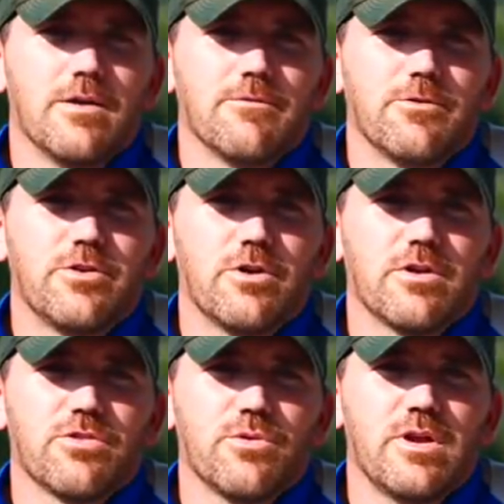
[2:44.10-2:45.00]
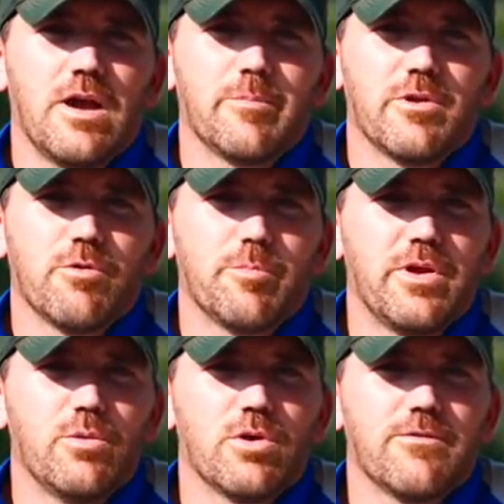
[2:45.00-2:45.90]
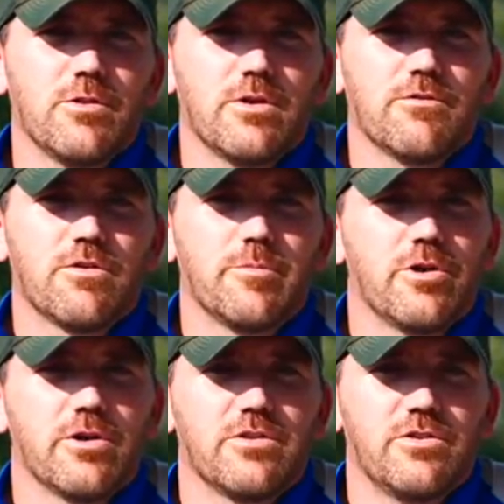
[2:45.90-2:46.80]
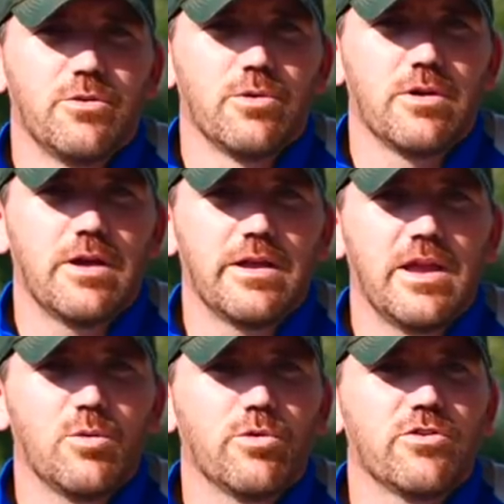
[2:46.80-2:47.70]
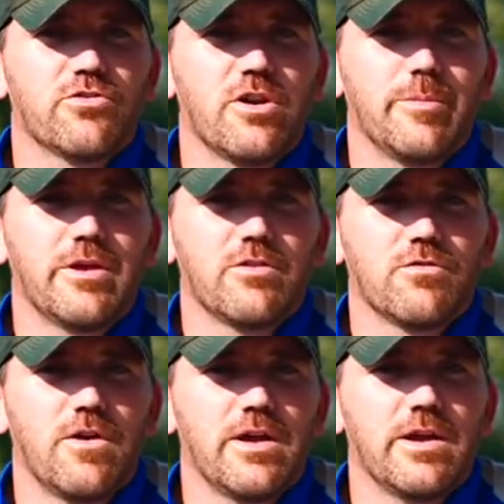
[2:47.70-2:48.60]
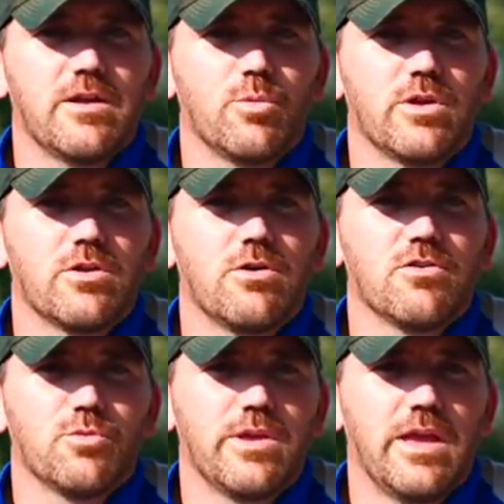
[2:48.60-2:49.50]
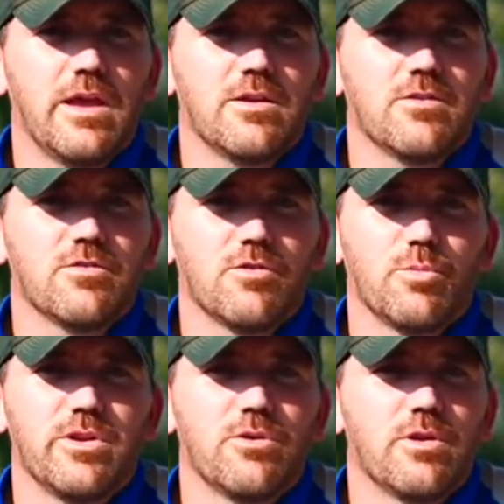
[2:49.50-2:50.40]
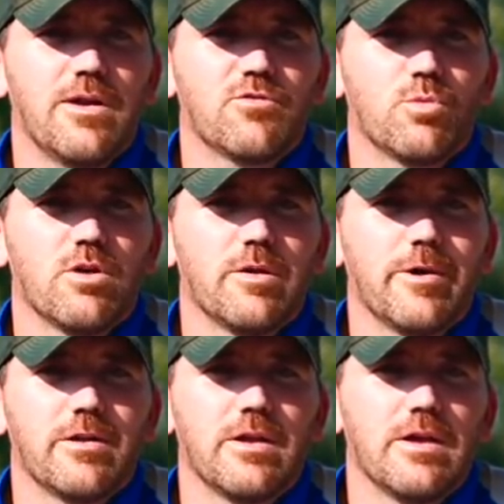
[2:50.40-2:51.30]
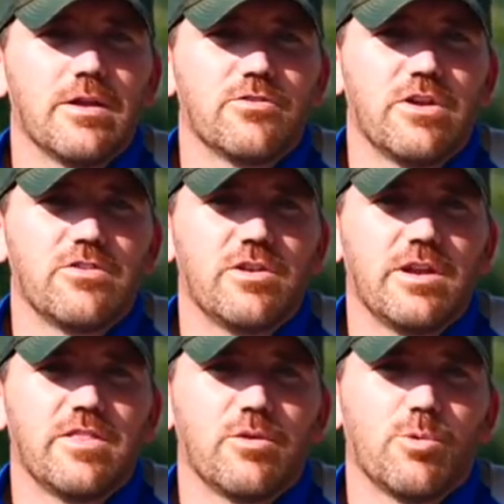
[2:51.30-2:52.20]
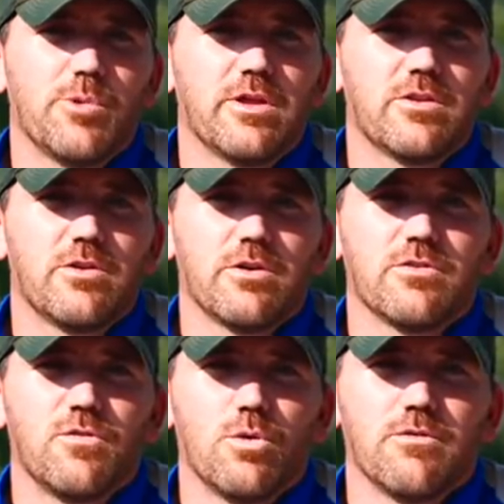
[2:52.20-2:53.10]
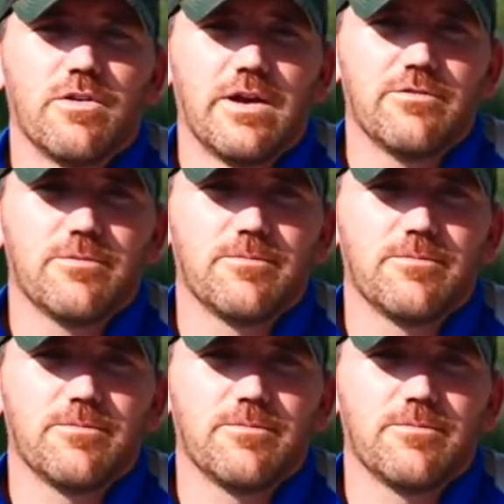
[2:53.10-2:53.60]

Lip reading: For target 3, I'm going to repeat what I've learned from target 2. Again, we're just trying to make as finite a wind call as we can so that we don't have to worry about changing anything when we get to targets 4 and 5.